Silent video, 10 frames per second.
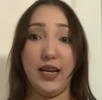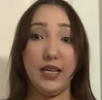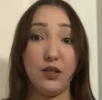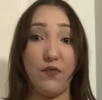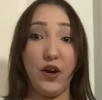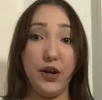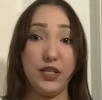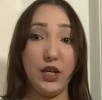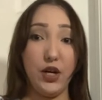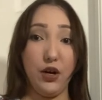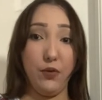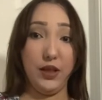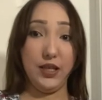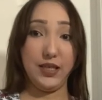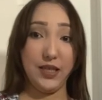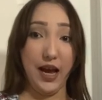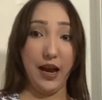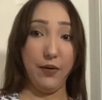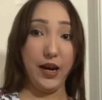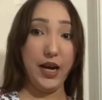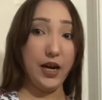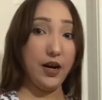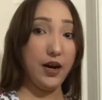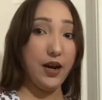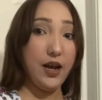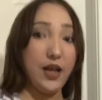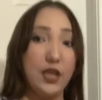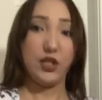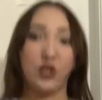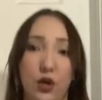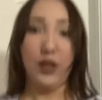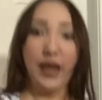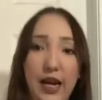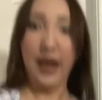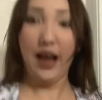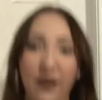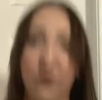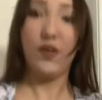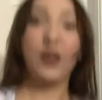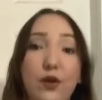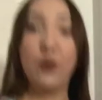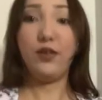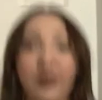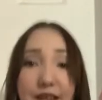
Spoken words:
is very secure with this tie right here. So, like, I feel